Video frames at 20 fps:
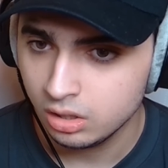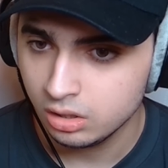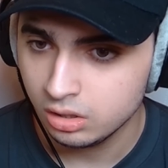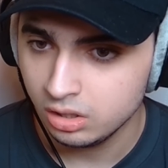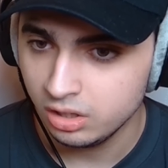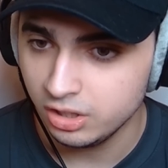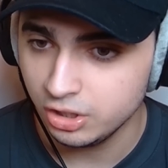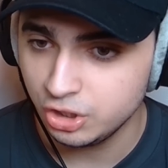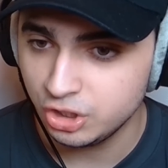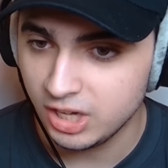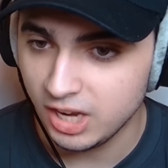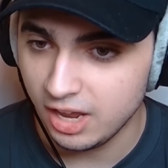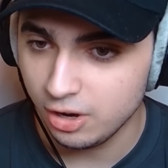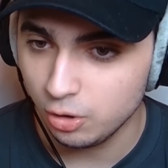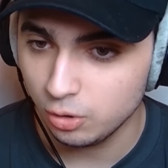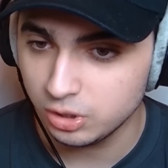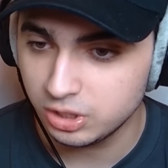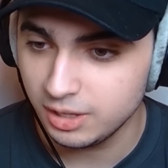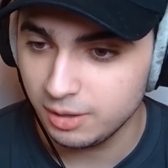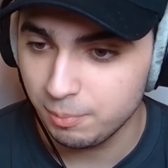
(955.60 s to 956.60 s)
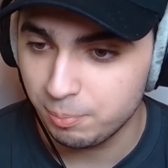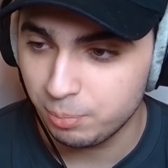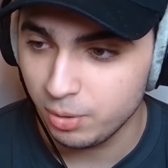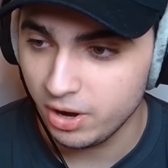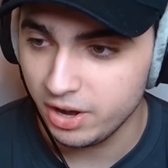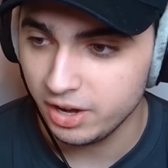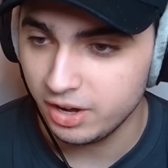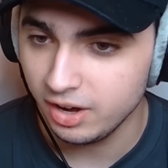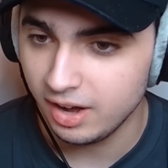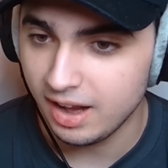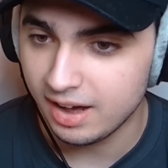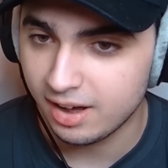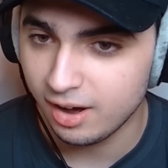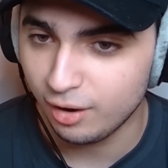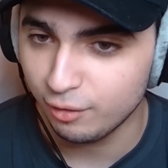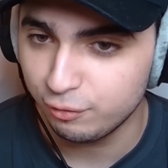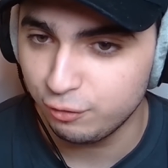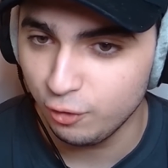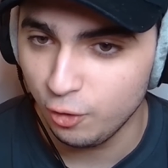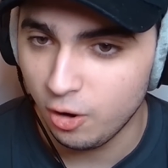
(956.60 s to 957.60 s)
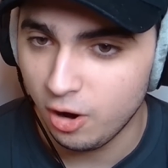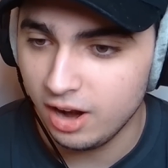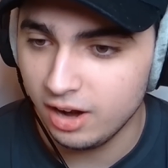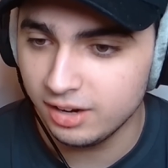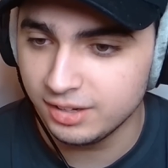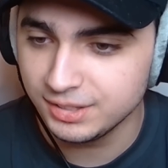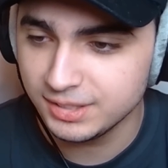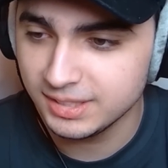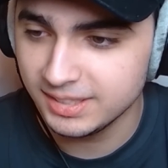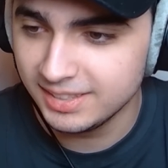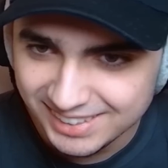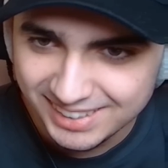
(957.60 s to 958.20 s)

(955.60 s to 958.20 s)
His shadow seemed pretty good at kung fu, honestly.